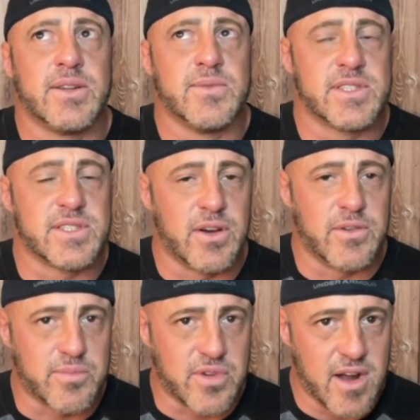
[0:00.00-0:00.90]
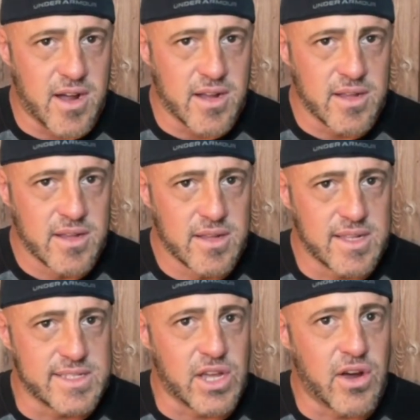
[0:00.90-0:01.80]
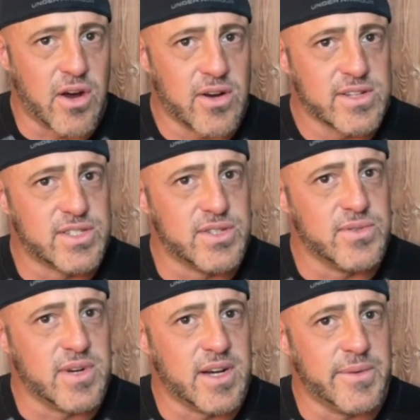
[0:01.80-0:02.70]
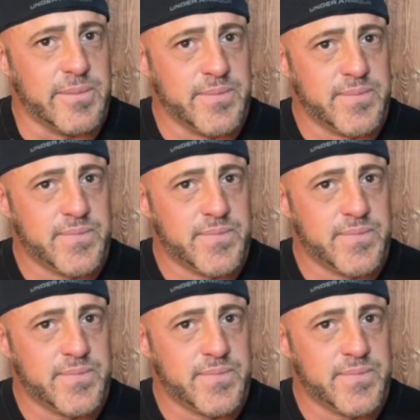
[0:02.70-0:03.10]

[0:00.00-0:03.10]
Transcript: we saw with Brock, it's hard to um,